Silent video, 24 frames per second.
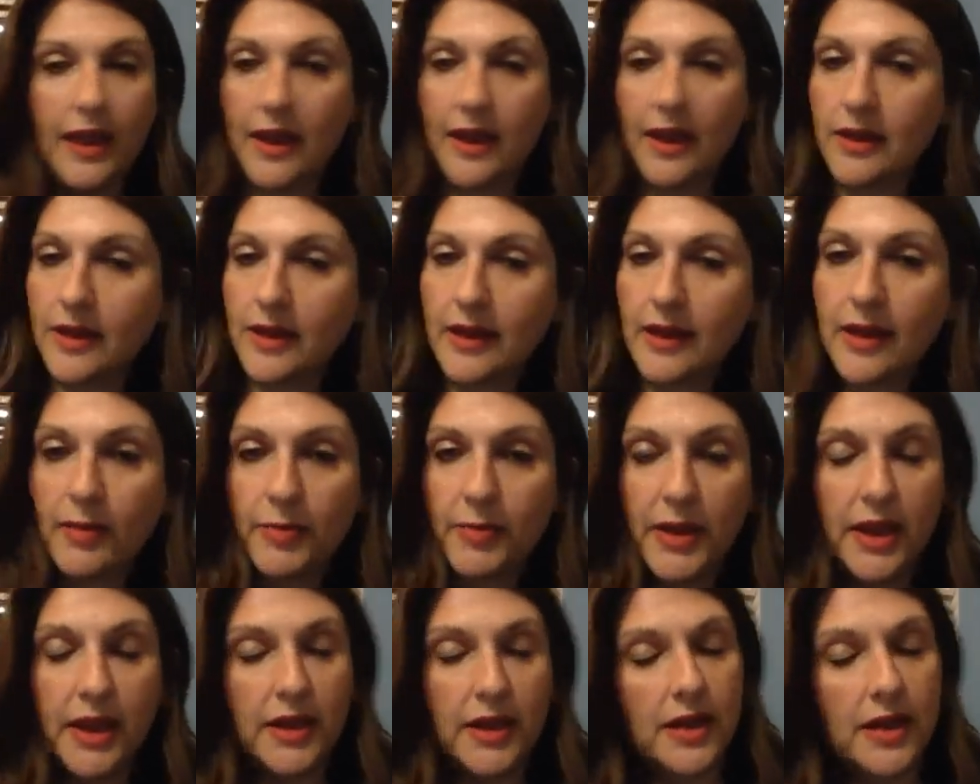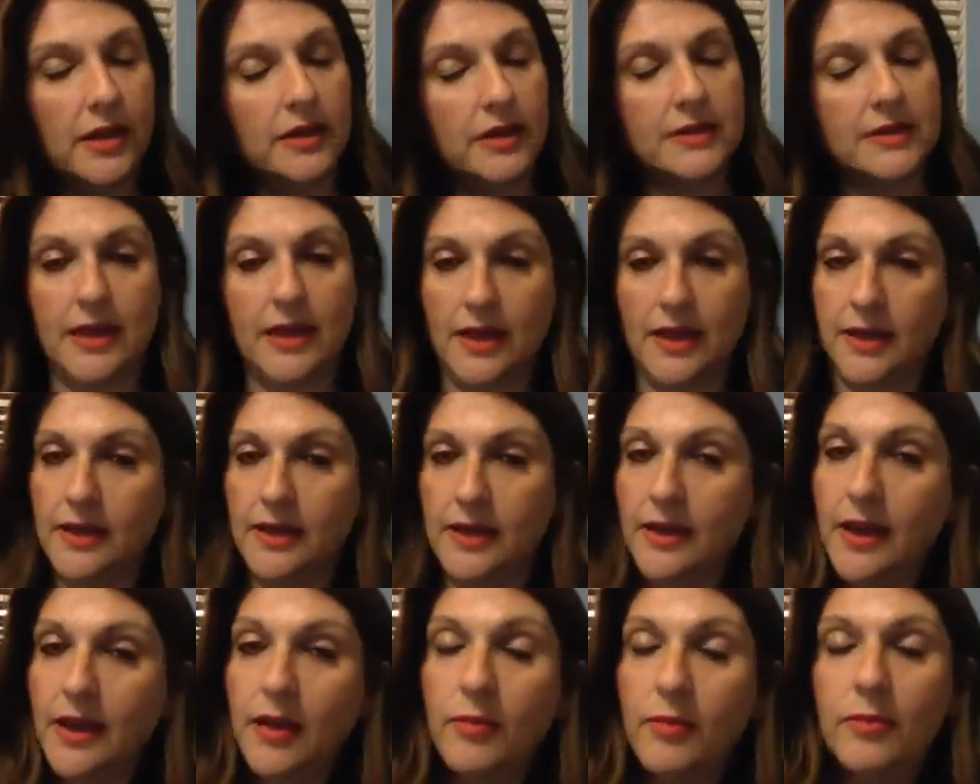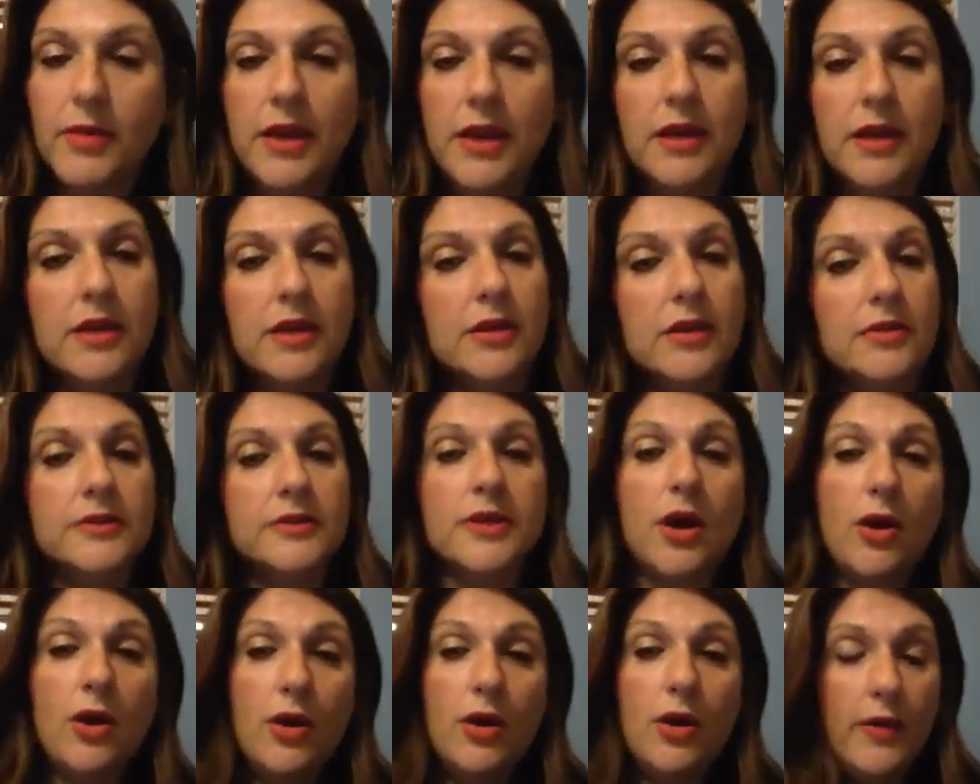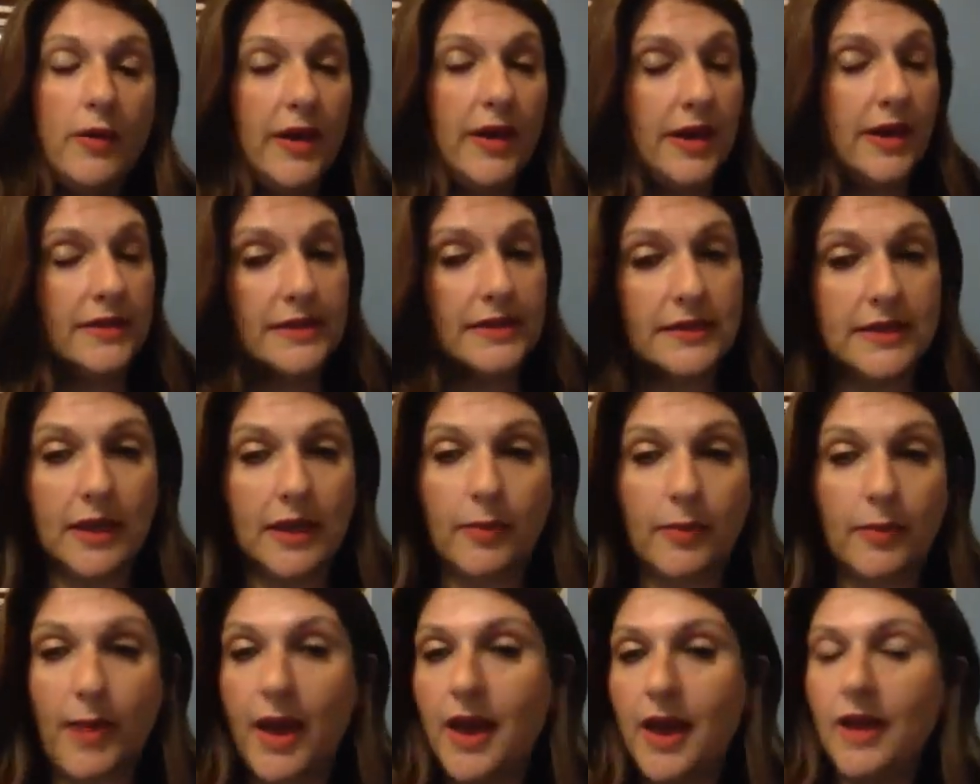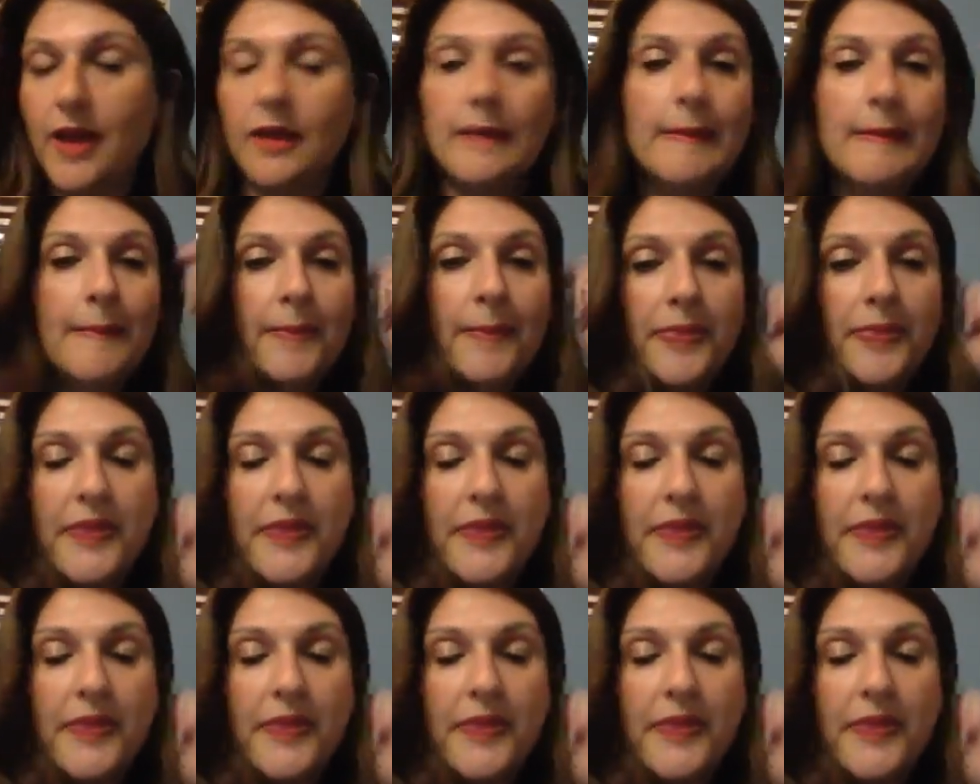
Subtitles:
handing out peanuts, handing out meals. Oh, here's a sick bag.